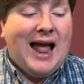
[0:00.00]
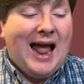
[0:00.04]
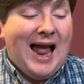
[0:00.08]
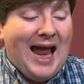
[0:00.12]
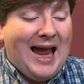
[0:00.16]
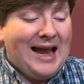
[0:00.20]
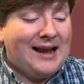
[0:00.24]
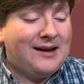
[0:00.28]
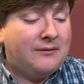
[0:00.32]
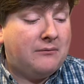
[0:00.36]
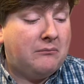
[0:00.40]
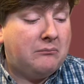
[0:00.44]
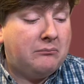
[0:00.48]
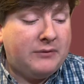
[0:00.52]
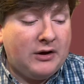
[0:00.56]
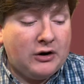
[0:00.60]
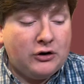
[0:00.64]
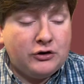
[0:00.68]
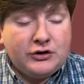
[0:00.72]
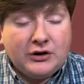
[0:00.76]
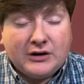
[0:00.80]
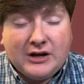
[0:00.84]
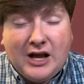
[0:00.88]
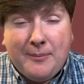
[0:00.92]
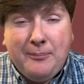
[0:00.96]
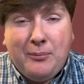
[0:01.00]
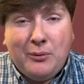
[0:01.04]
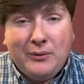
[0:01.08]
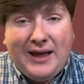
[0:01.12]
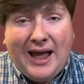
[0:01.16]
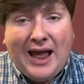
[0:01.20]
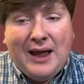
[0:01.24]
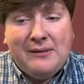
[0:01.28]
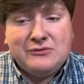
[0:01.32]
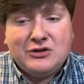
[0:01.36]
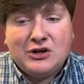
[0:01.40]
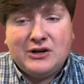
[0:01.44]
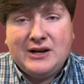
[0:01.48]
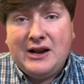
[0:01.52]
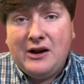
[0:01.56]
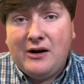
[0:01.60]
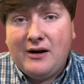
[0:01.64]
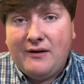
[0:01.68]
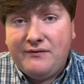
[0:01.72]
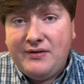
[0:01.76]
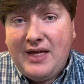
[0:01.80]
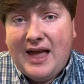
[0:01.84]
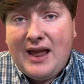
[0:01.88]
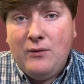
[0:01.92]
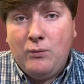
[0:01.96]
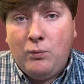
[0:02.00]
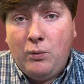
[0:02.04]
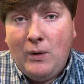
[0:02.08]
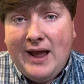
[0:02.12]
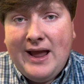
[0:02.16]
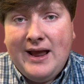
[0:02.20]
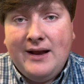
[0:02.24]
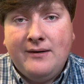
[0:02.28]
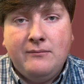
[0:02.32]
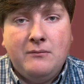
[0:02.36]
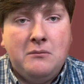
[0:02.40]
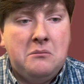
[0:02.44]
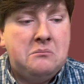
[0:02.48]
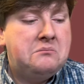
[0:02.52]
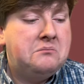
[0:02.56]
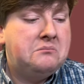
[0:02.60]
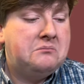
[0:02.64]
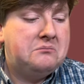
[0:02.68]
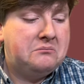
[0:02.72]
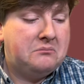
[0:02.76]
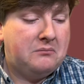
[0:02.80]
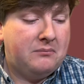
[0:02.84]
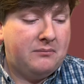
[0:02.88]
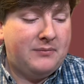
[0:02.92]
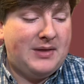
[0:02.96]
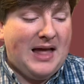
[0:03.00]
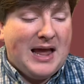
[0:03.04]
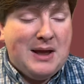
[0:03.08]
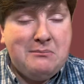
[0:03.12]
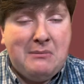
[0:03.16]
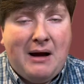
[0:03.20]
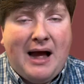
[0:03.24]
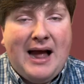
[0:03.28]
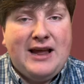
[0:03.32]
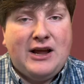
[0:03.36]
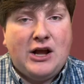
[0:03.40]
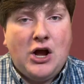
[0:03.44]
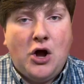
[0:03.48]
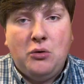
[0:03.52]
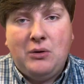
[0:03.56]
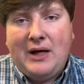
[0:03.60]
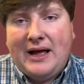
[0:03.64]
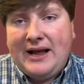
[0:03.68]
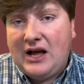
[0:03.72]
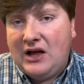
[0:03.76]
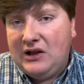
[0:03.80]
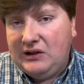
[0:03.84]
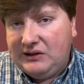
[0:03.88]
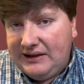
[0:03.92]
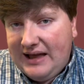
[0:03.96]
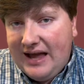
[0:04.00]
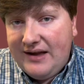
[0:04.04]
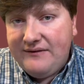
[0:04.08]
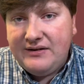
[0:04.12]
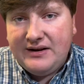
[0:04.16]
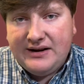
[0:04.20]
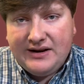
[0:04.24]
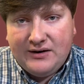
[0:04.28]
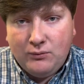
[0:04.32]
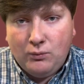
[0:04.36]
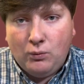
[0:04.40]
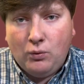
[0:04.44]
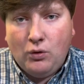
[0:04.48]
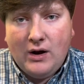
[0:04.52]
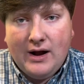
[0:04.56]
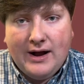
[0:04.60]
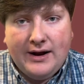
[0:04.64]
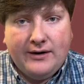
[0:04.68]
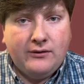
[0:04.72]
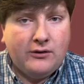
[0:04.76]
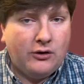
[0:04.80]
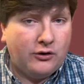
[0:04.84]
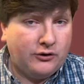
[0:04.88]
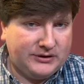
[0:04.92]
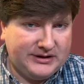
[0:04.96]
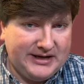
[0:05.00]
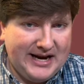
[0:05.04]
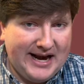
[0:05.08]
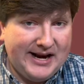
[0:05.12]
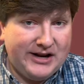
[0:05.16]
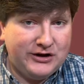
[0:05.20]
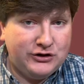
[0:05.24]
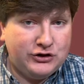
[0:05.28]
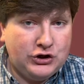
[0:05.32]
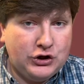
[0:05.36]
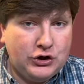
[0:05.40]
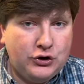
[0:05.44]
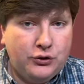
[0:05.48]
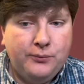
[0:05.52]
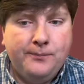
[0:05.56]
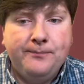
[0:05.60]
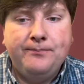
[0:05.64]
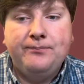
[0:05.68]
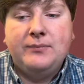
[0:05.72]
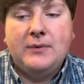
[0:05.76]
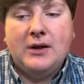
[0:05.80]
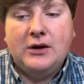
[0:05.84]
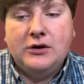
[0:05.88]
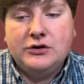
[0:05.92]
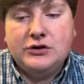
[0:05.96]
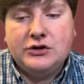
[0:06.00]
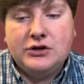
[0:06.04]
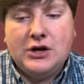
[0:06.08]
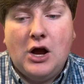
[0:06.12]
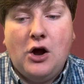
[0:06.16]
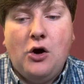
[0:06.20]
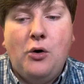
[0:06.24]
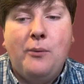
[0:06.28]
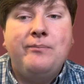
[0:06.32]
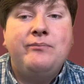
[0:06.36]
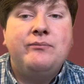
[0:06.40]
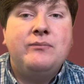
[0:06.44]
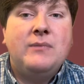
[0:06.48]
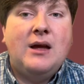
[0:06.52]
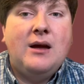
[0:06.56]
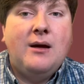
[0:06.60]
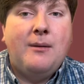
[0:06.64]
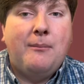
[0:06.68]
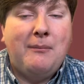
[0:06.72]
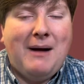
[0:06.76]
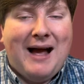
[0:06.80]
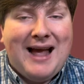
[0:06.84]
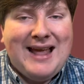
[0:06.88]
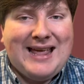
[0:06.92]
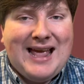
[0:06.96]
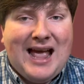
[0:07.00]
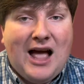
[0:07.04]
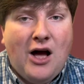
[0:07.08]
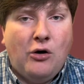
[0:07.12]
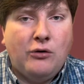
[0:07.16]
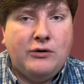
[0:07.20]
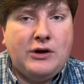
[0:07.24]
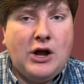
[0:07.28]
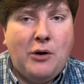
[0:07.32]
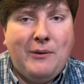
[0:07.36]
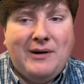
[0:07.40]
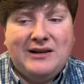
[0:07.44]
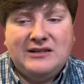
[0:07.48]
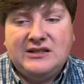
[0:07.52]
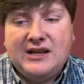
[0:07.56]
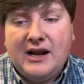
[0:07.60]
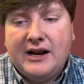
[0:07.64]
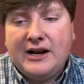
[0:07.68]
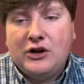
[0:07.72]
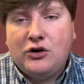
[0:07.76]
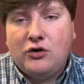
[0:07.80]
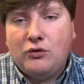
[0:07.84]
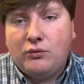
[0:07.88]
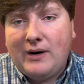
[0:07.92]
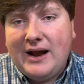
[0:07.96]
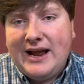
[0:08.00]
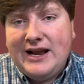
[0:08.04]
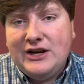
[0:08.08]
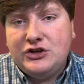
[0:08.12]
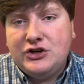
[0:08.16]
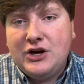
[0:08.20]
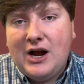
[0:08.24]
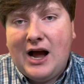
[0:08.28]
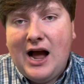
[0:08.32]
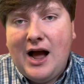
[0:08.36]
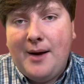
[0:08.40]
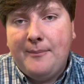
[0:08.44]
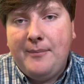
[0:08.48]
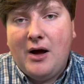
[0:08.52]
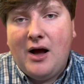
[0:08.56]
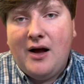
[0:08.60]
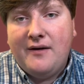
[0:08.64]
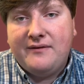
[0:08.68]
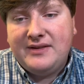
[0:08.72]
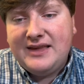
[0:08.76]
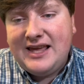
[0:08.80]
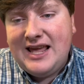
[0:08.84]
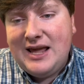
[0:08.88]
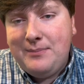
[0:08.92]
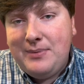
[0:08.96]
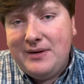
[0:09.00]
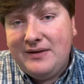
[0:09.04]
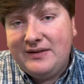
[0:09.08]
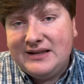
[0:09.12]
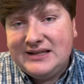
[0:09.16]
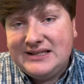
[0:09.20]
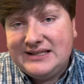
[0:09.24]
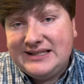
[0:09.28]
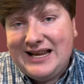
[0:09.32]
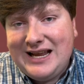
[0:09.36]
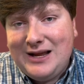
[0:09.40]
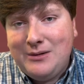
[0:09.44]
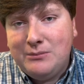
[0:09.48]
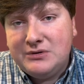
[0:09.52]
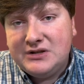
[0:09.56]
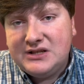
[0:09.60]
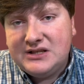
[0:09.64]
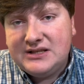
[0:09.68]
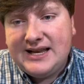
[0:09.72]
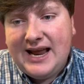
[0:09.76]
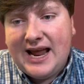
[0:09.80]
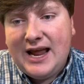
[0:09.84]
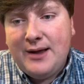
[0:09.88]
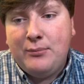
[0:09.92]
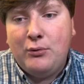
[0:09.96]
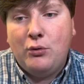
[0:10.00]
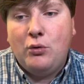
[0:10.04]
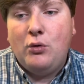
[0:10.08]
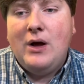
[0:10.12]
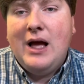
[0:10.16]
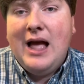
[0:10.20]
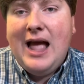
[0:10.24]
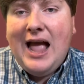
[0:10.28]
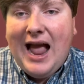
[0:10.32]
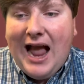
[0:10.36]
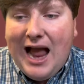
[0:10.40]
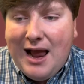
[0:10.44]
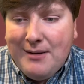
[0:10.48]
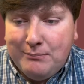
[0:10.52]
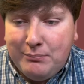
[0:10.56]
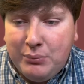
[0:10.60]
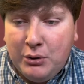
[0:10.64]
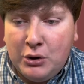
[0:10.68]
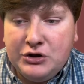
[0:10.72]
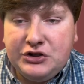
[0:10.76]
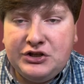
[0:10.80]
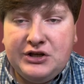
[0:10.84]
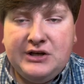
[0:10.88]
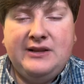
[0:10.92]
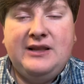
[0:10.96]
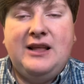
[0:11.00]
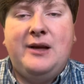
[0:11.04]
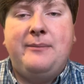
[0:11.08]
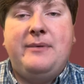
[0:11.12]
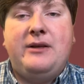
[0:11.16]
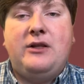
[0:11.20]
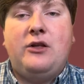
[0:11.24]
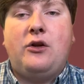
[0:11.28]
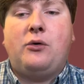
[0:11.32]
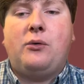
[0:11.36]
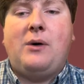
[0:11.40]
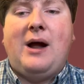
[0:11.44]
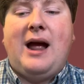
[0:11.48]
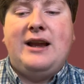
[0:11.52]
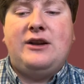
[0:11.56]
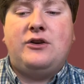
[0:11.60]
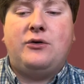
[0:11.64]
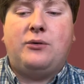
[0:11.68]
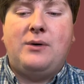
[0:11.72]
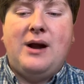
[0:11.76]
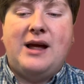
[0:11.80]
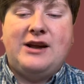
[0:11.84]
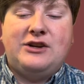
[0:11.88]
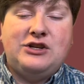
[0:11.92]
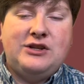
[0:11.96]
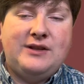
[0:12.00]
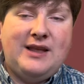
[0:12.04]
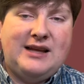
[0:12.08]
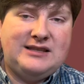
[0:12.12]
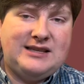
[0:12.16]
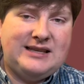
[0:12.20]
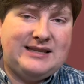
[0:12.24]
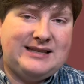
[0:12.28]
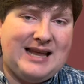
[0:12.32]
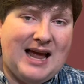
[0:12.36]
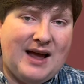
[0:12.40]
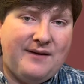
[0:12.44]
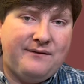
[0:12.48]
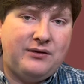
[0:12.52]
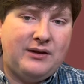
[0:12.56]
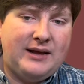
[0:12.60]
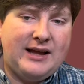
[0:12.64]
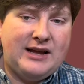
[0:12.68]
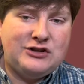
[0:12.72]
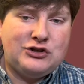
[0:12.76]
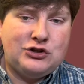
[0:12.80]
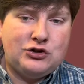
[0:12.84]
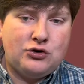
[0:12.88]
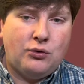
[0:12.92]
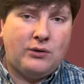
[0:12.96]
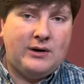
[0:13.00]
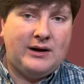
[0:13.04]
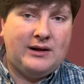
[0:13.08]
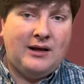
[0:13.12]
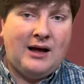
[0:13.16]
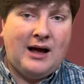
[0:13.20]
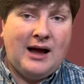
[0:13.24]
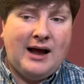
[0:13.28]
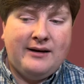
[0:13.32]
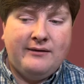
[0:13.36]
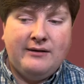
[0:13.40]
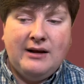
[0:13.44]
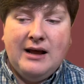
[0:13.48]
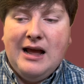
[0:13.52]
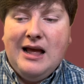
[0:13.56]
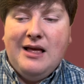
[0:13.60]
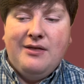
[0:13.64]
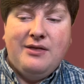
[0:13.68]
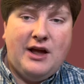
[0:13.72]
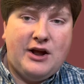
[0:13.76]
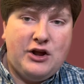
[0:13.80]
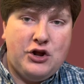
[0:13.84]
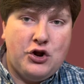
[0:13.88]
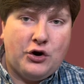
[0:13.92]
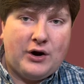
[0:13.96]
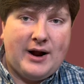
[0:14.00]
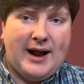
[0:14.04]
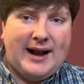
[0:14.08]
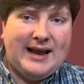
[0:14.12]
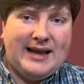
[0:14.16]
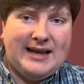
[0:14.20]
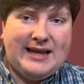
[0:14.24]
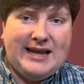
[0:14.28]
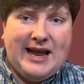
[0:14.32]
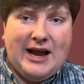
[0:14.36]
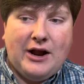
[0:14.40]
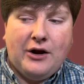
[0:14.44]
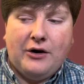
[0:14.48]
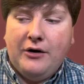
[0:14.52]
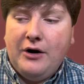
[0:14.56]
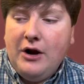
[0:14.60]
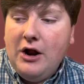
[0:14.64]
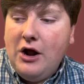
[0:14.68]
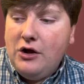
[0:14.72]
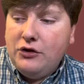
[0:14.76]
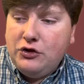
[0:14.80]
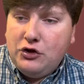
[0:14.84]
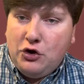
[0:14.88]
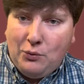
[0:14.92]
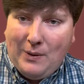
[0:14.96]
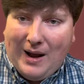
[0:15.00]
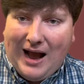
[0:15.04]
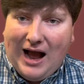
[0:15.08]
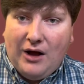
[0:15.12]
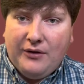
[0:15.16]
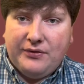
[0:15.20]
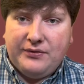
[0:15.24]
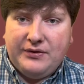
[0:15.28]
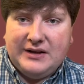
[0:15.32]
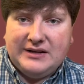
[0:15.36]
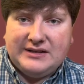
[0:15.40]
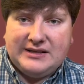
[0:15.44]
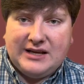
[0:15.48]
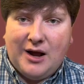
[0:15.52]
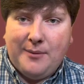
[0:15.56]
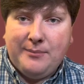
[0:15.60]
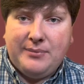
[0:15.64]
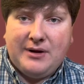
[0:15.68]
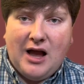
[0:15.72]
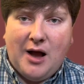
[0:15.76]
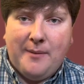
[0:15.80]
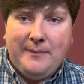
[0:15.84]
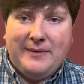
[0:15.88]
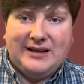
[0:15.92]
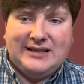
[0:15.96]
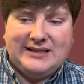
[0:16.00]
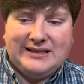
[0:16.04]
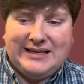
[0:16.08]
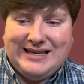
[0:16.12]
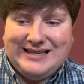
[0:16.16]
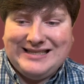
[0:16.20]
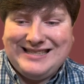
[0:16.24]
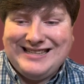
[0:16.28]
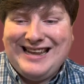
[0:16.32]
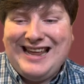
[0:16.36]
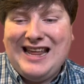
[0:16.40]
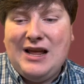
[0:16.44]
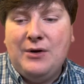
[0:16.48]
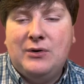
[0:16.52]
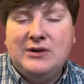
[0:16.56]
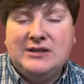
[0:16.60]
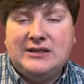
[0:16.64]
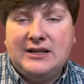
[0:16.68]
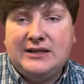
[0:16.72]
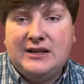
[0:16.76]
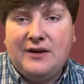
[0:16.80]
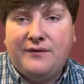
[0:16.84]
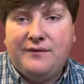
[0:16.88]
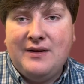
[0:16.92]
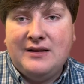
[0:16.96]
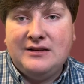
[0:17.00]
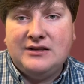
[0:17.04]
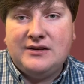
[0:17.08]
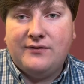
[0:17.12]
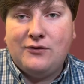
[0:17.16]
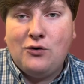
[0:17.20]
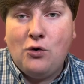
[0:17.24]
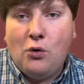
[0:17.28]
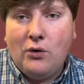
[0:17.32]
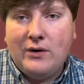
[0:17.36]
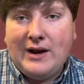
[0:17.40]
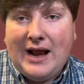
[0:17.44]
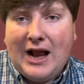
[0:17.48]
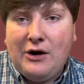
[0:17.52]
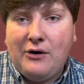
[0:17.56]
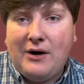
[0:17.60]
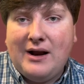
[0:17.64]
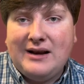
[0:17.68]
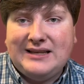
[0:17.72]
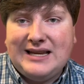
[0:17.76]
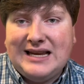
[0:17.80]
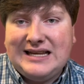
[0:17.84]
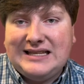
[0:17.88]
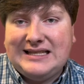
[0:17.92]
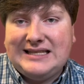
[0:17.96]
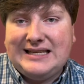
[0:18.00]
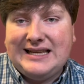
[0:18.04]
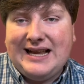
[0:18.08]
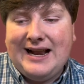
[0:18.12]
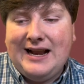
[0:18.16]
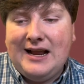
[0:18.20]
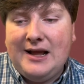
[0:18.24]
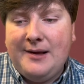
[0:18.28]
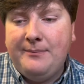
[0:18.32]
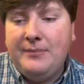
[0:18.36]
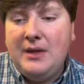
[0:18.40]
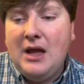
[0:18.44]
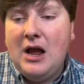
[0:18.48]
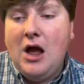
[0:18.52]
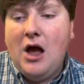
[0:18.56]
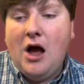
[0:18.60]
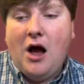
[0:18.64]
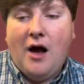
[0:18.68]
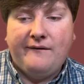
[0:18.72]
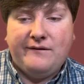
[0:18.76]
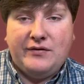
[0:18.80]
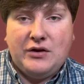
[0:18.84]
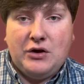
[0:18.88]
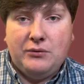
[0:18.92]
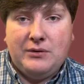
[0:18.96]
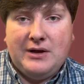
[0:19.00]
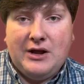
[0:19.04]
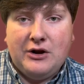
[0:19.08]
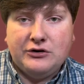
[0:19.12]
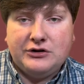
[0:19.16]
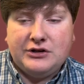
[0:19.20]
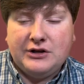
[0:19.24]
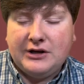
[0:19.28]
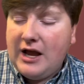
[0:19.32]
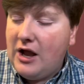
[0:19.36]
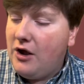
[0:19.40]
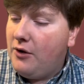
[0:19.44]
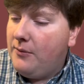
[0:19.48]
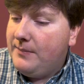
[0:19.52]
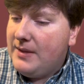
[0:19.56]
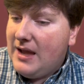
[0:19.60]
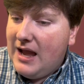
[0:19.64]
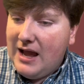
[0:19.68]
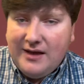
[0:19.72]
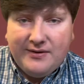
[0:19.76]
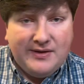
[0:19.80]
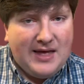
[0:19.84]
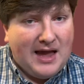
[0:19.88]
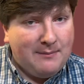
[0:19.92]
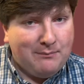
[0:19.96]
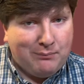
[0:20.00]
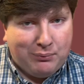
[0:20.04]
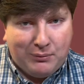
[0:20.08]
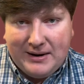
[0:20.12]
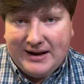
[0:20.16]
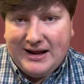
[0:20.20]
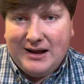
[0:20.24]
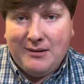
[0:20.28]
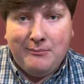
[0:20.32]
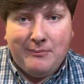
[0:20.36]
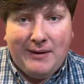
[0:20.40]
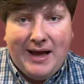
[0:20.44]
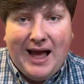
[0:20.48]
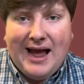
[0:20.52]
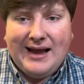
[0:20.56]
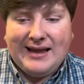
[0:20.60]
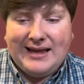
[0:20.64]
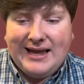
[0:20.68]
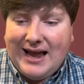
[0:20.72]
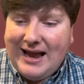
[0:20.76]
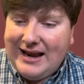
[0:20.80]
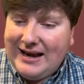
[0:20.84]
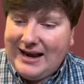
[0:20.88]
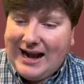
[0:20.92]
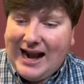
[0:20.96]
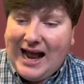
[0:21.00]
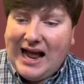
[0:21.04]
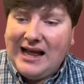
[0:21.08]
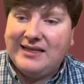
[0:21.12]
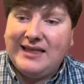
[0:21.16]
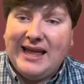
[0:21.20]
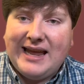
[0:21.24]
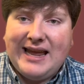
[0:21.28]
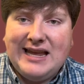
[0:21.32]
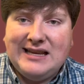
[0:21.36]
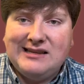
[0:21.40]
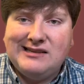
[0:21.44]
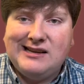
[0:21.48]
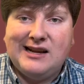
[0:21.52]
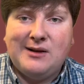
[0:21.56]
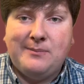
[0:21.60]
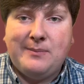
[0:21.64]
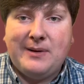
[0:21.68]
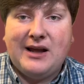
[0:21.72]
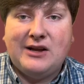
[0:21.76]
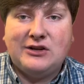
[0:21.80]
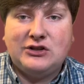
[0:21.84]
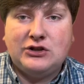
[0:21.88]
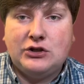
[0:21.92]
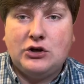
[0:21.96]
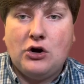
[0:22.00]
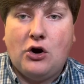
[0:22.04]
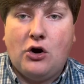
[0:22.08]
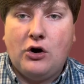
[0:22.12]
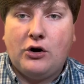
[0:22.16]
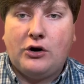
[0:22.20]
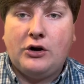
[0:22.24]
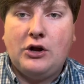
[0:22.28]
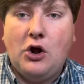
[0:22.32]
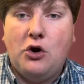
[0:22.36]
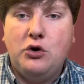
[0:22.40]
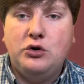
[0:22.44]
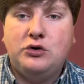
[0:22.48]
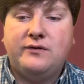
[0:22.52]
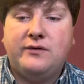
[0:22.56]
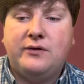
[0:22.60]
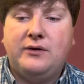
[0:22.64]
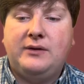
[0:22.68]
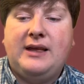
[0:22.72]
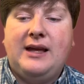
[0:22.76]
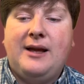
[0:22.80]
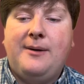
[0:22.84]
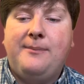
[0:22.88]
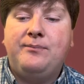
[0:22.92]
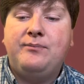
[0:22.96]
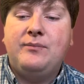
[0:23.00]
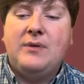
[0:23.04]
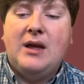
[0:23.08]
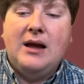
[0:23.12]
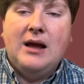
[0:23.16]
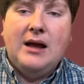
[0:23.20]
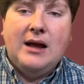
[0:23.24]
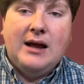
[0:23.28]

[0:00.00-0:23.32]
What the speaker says: And there's a couple games on here. If they win, they might go like 11-1 or 10-2. So Mike Elko has done a great job of keeping this team stable and pushing them in the right direction. That's definitely a storyline that you're going to hear throughout this upcoming season. He was a defensive coordinator at Texas A&M a few years ago. They bring him back in, and I think he's going to be a star coach for them.